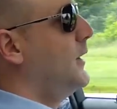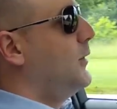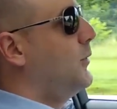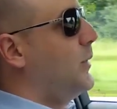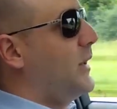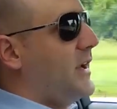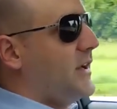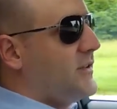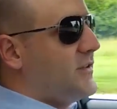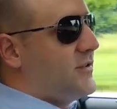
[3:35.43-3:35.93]

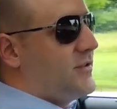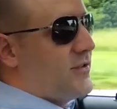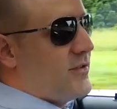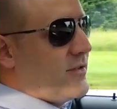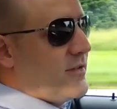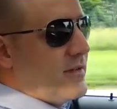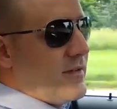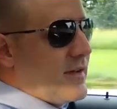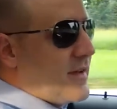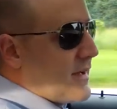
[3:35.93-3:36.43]
which,
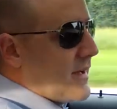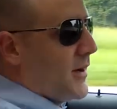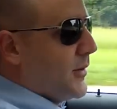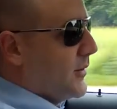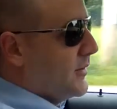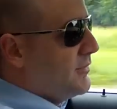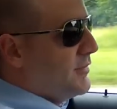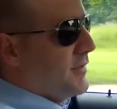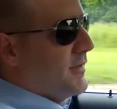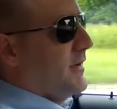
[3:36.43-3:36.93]

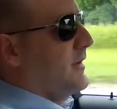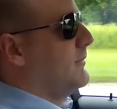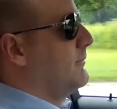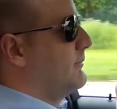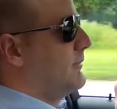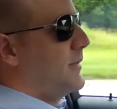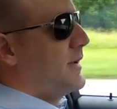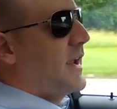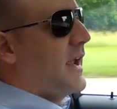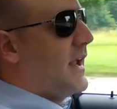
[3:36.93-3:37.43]
if you
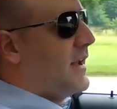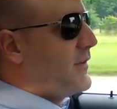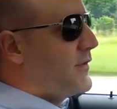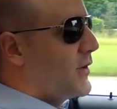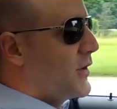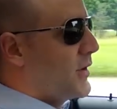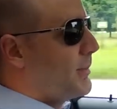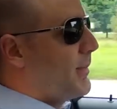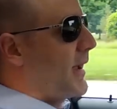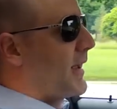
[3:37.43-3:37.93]
again
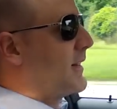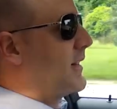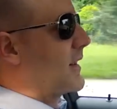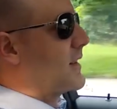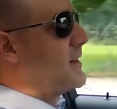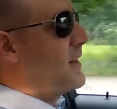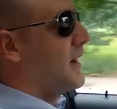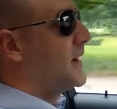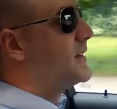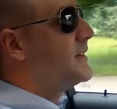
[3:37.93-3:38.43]
turn back the
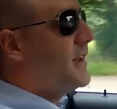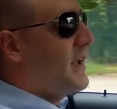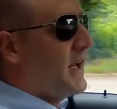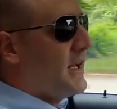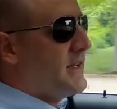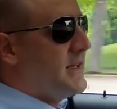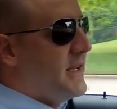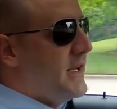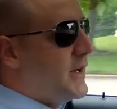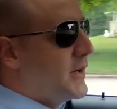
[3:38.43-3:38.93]
clock
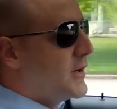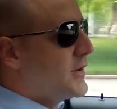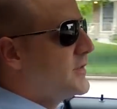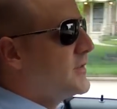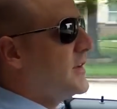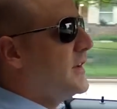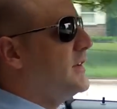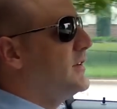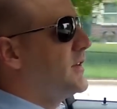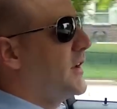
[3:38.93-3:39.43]
10
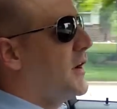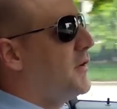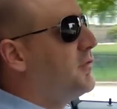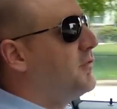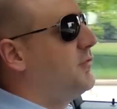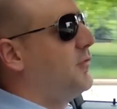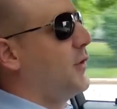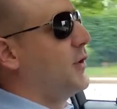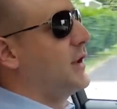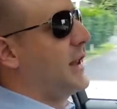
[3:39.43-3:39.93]
years, is a
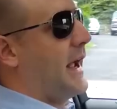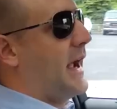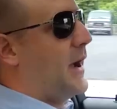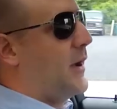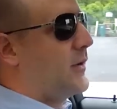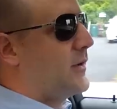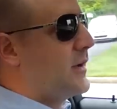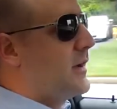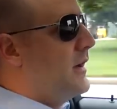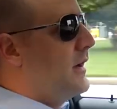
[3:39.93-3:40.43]
full out